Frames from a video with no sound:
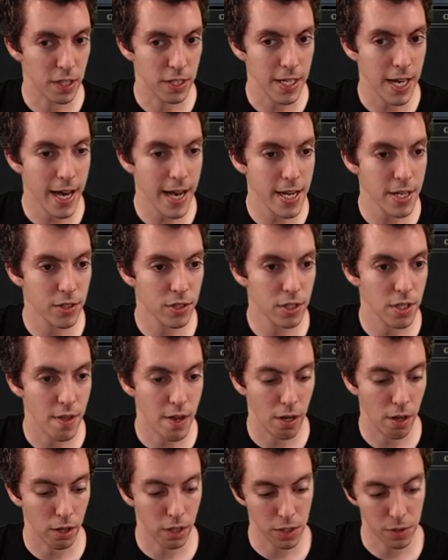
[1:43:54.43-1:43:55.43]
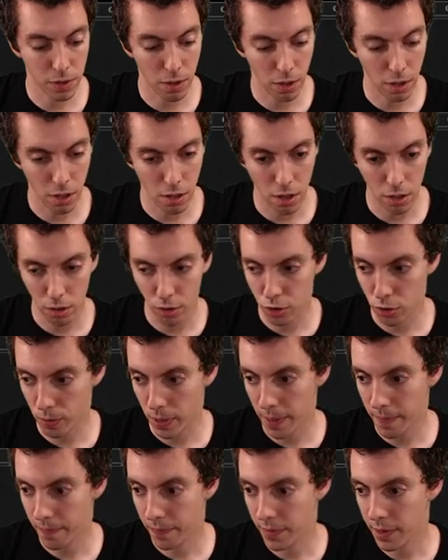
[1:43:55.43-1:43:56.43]
dies, and then it all gets go. It all goes
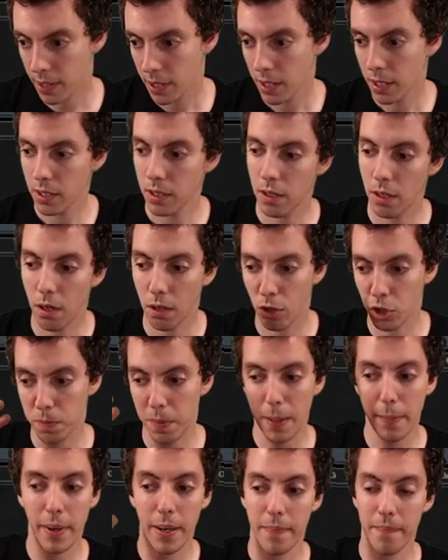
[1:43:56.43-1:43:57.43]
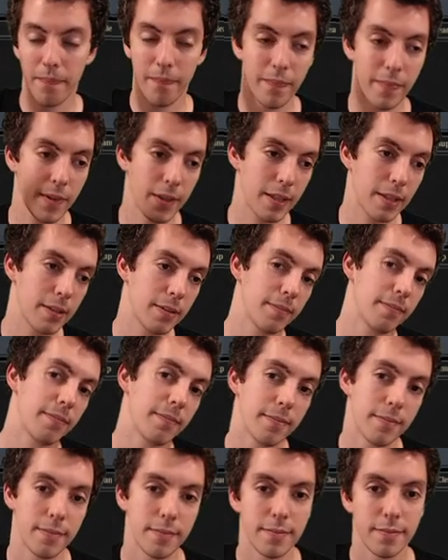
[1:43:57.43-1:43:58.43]
away. All goes bye bye.
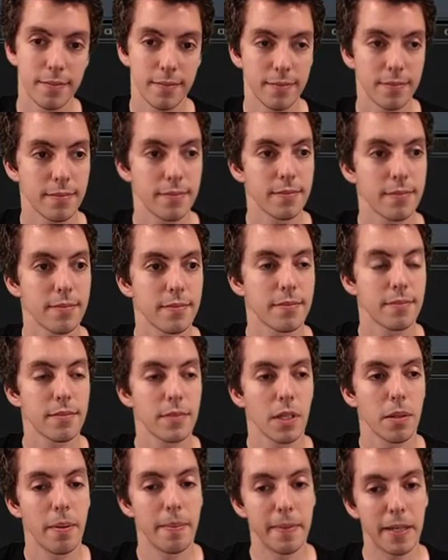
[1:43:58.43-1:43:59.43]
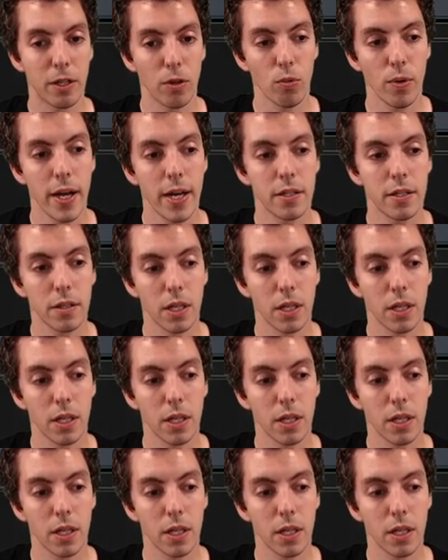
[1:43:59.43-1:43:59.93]
I make a red. They're